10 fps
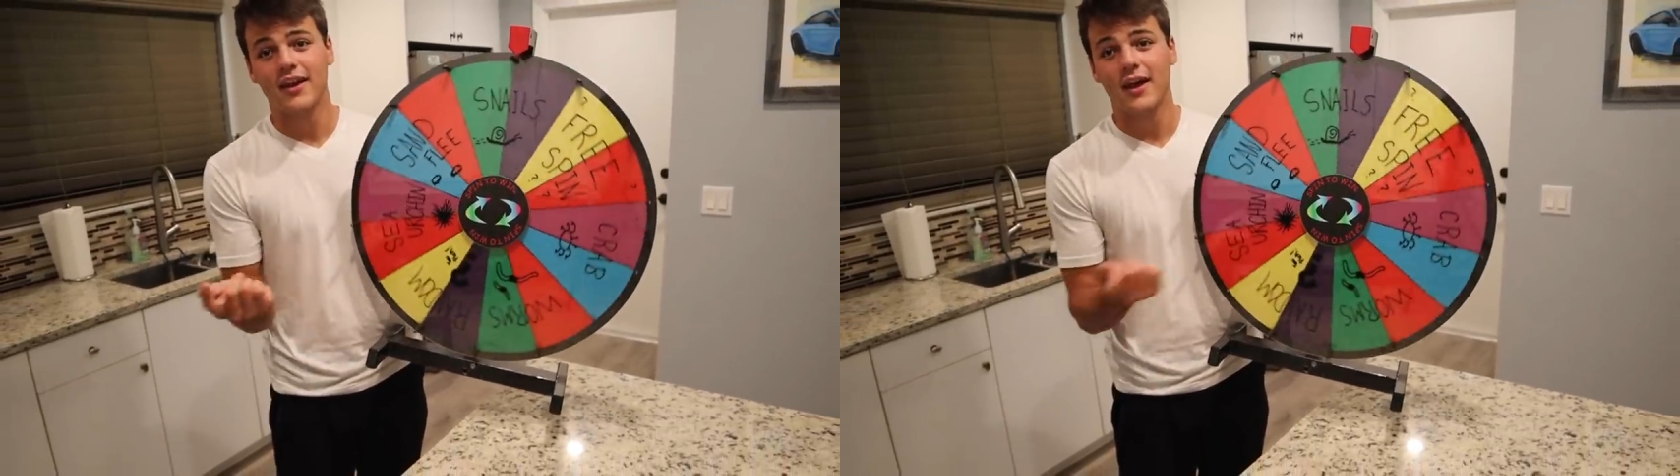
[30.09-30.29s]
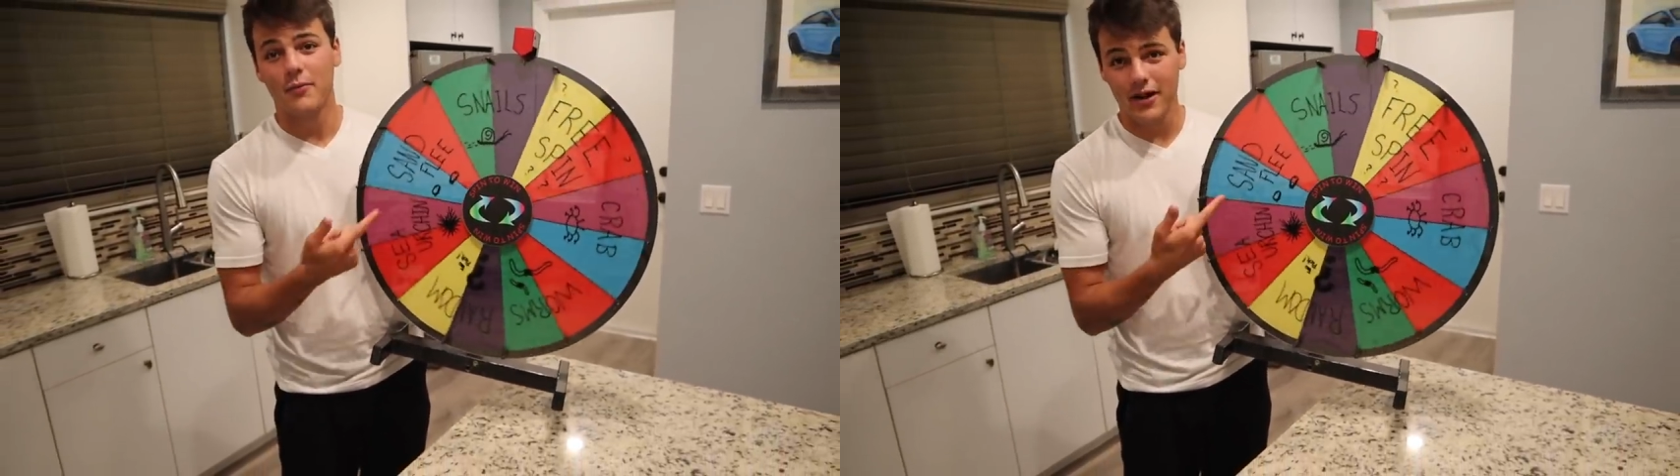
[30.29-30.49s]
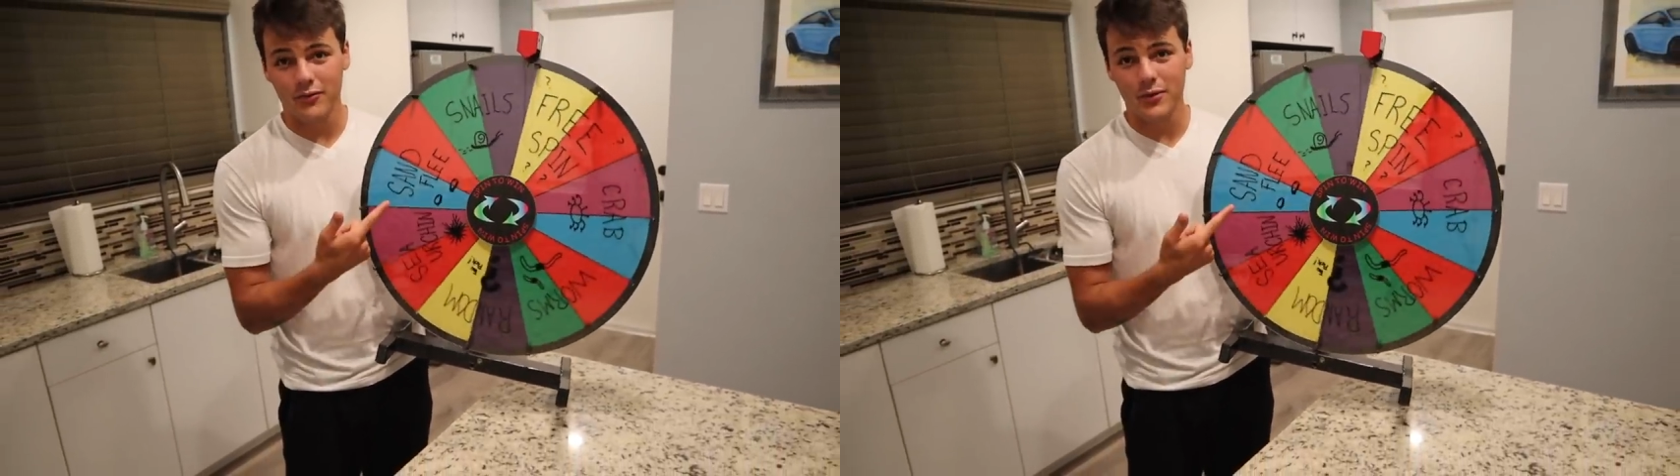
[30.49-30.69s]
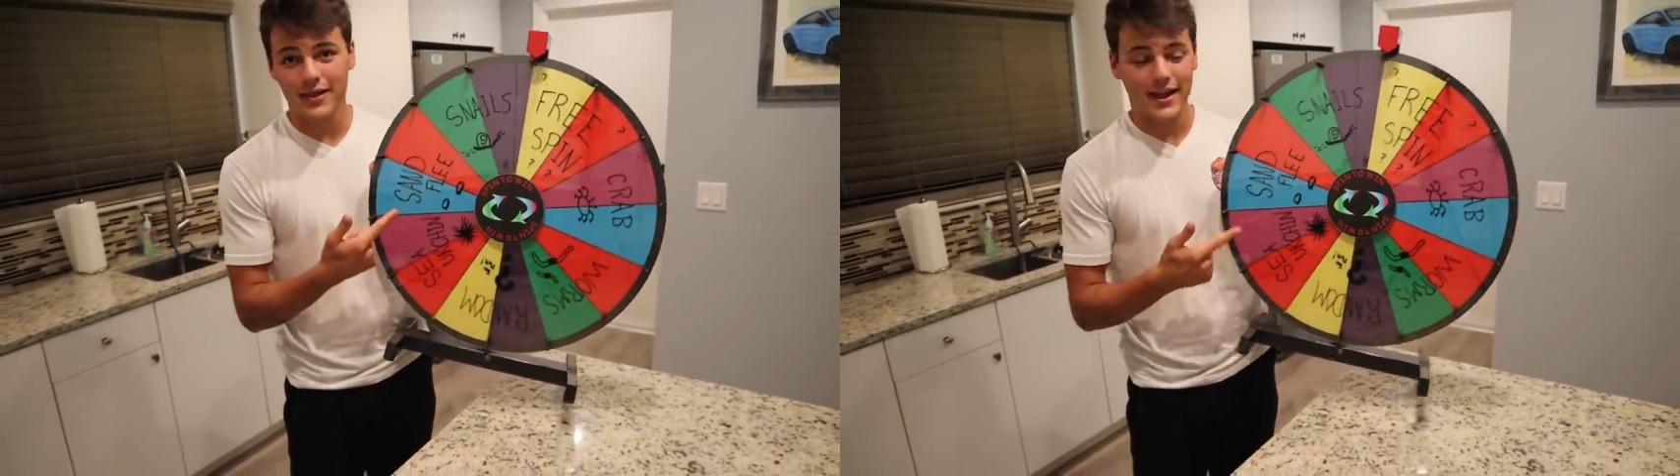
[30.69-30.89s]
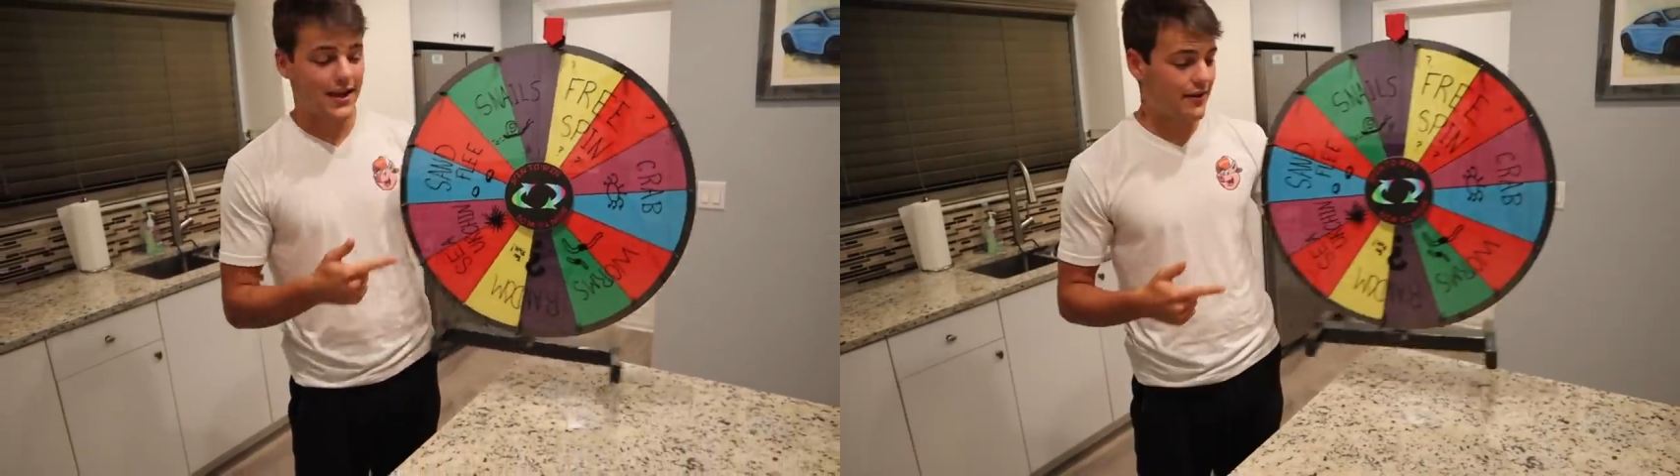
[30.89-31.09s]
and whatever we
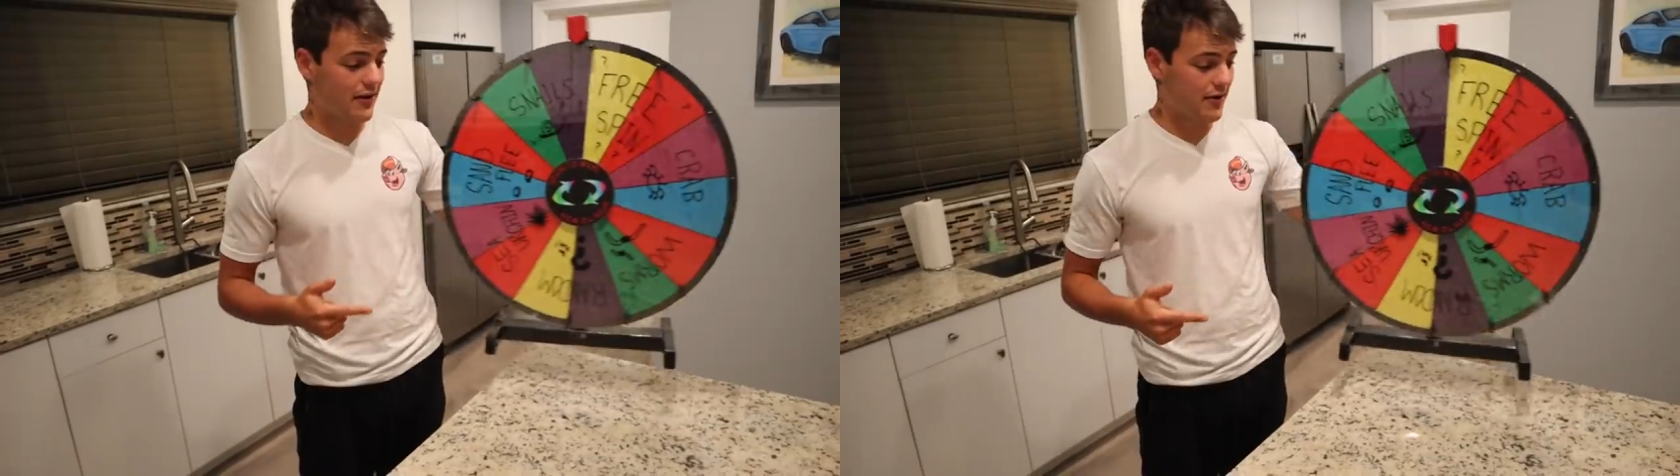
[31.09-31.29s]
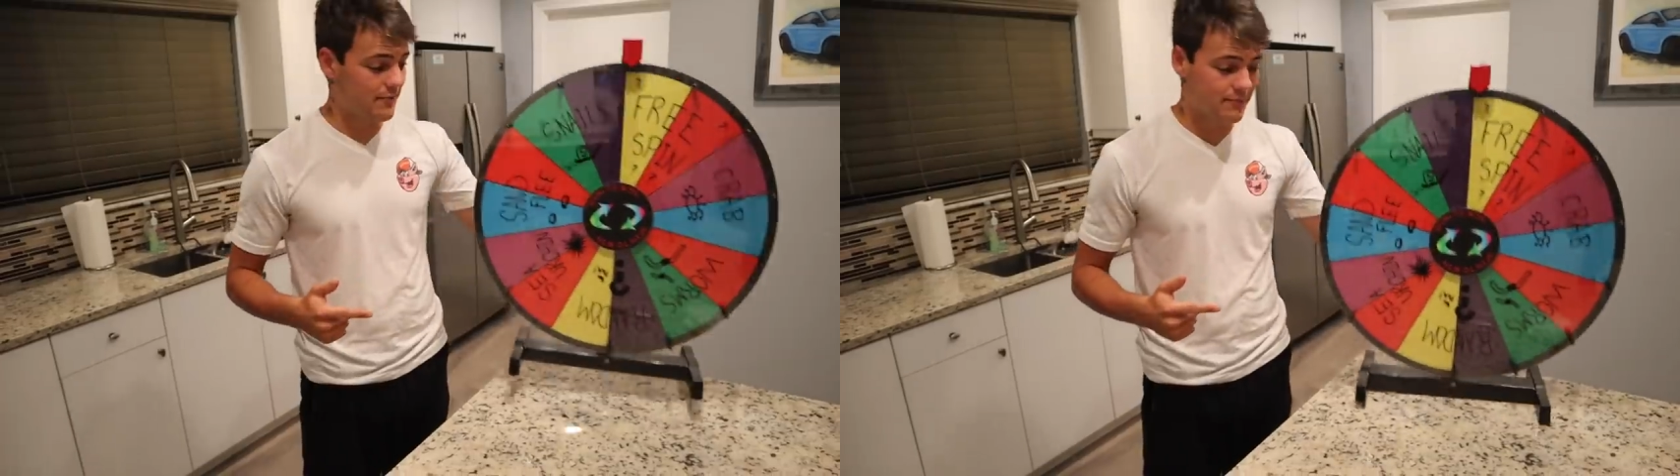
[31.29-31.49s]
land on,